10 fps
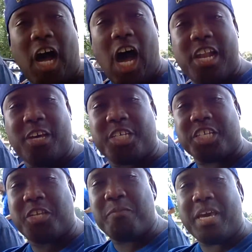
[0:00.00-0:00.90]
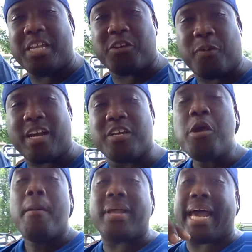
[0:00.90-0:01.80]
honored just to be in this
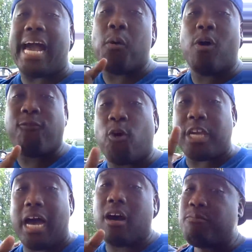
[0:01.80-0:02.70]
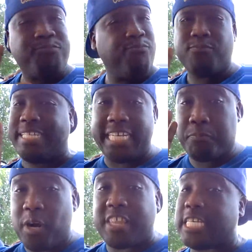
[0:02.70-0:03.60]
presence. But I got one for y'all.
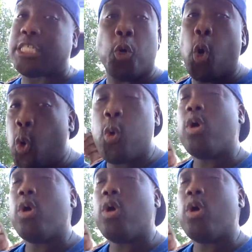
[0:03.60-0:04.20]
This brother is, ooh.